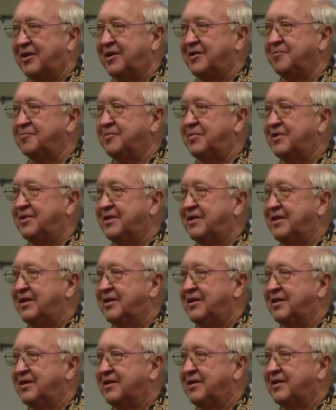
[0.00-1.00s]
But
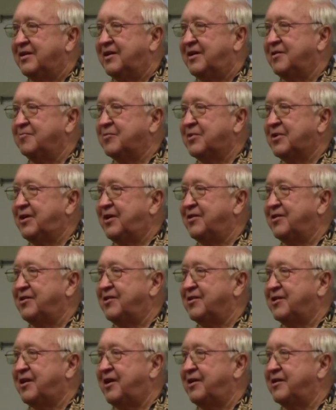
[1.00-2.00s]
I'm
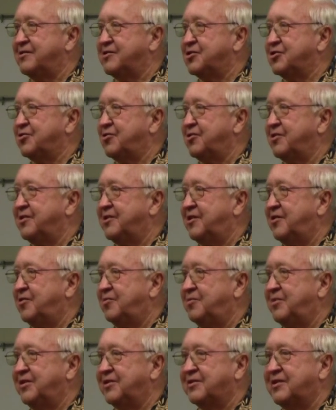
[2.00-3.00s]
cutting it kind of short
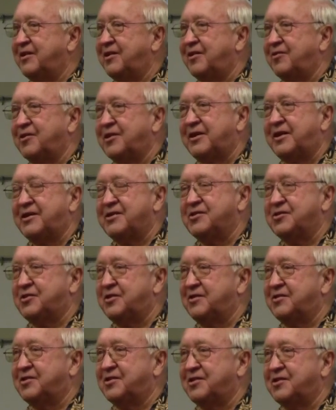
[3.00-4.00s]
now. The other guys
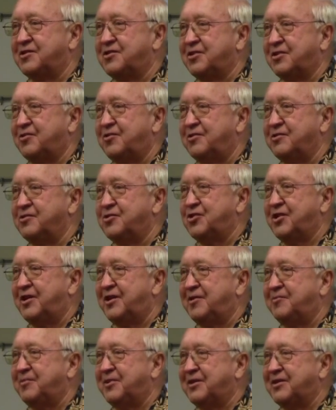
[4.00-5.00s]
did such a good
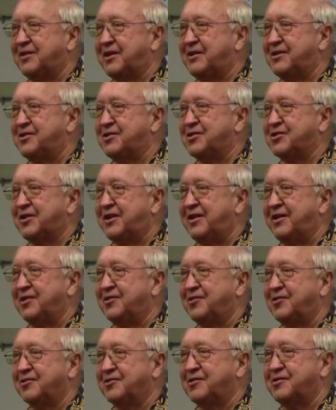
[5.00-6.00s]
job that they just kind
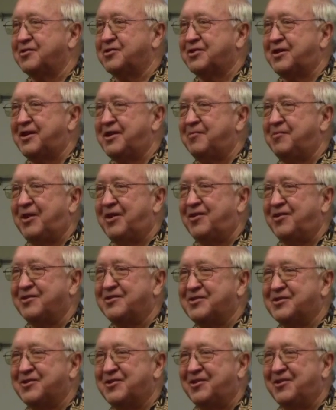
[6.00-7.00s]
of put the steam
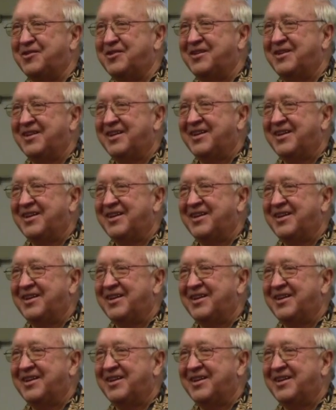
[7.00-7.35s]
out. So.